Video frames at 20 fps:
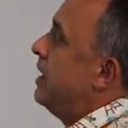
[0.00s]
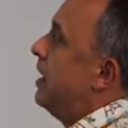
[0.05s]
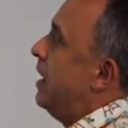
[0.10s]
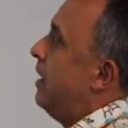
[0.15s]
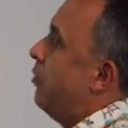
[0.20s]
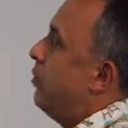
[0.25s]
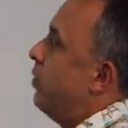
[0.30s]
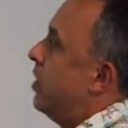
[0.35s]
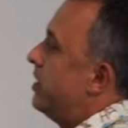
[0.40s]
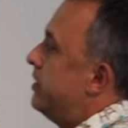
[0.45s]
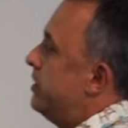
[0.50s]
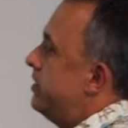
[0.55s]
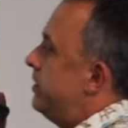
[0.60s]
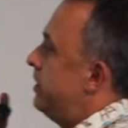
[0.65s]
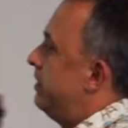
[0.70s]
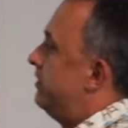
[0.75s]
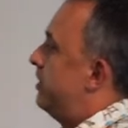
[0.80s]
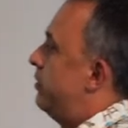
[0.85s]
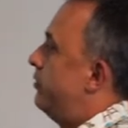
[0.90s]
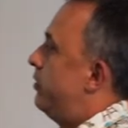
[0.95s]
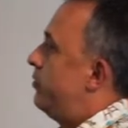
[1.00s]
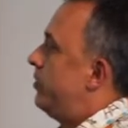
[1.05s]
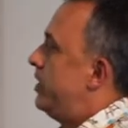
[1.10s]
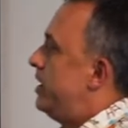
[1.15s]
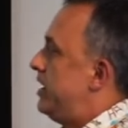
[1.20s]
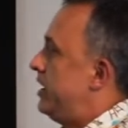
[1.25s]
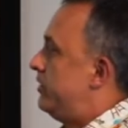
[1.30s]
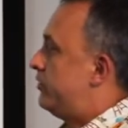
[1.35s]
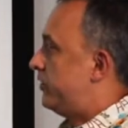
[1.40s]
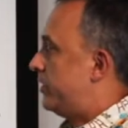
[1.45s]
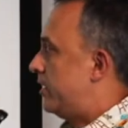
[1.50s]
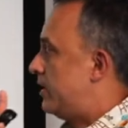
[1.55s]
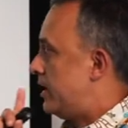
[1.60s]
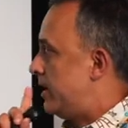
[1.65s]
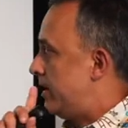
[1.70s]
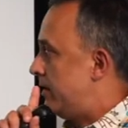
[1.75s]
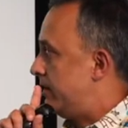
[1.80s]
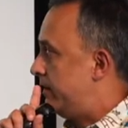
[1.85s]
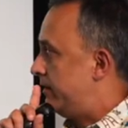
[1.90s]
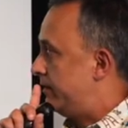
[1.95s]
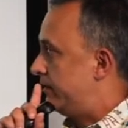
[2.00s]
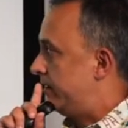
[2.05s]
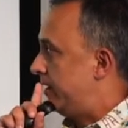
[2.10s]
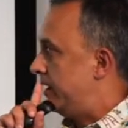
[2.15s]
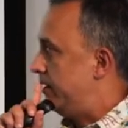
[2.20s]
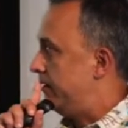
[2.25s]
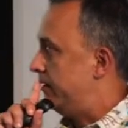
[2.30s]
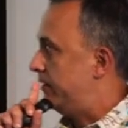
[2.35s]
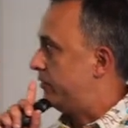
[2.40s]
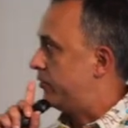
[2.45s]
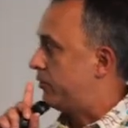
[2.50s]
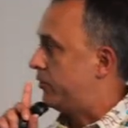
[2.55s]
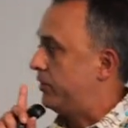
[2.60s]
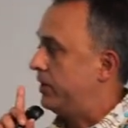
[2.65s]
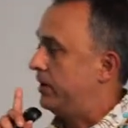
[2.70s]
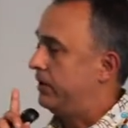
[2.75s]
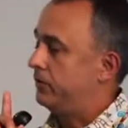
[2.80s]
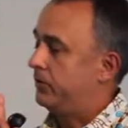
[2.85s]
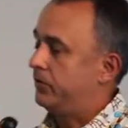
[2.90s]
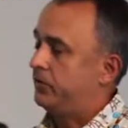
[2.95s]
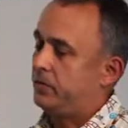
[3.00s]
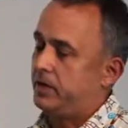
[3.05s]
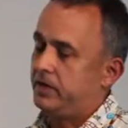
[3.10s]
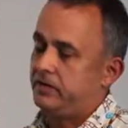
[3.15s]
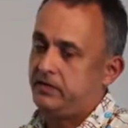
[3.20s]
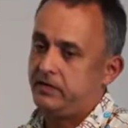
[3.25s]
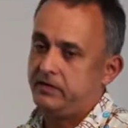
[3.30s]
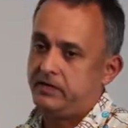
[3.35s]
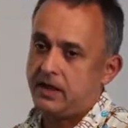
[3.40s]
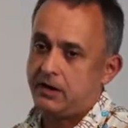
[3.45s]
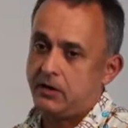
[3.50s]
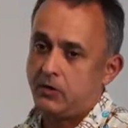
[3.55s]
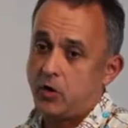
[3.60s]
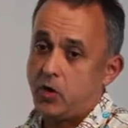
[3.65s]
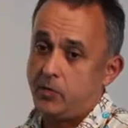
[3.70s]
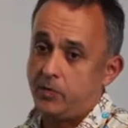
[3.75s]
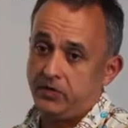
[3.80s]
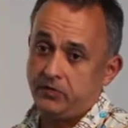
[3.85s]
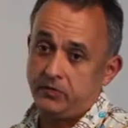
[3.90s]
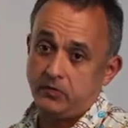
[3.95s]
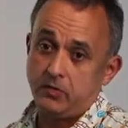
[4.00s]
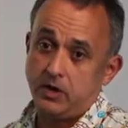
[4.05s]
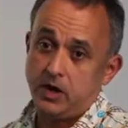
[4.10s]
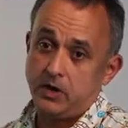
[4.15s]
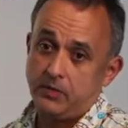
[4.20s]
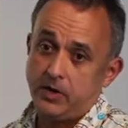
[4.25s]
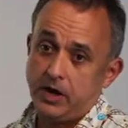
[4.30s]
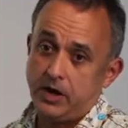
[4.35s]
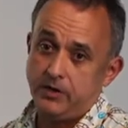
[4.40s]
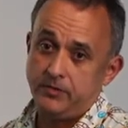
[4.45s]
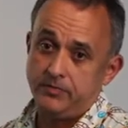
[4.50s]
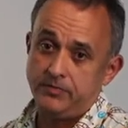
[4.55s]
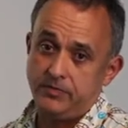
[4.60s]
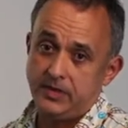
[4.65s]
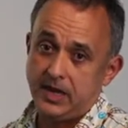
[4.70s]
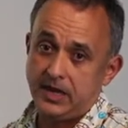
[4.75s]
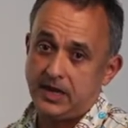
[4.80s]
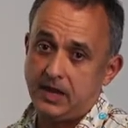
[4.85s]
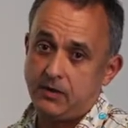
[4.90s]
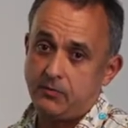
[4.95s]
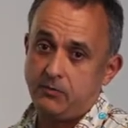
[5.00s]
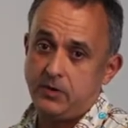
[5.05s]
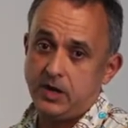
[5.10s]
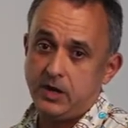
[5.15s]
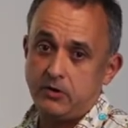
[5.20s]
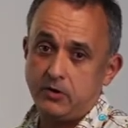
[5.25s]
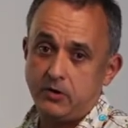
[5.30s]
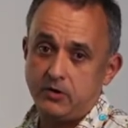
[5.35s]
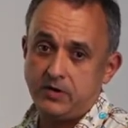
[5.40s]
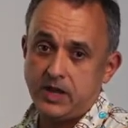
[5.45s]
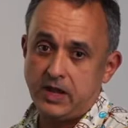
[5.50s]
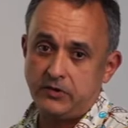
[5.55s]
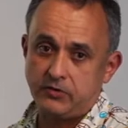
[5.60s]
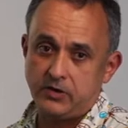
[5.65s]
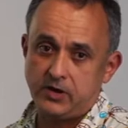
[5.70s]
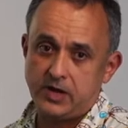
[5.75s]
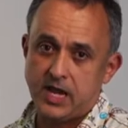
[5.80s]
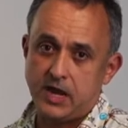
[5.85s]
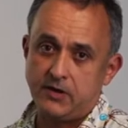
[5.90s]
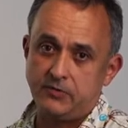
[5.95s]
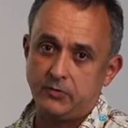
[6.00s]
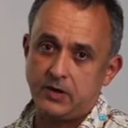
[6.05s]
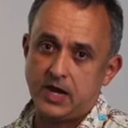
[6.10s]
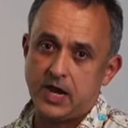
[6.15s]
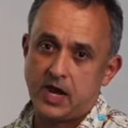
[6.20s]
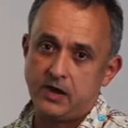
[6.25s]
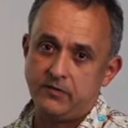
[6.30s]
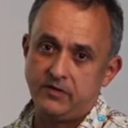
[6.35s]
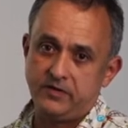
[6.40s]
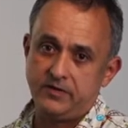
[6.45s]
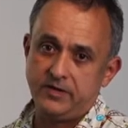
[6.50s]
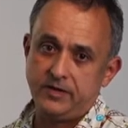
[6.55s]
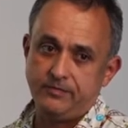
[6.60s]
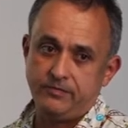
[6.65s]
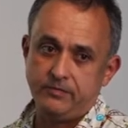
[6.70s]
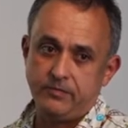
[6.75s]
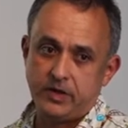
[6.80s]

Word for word: And one of the things that we're really interested in is trees or species that coppice quite well, that can regrow naturally after we harvest them.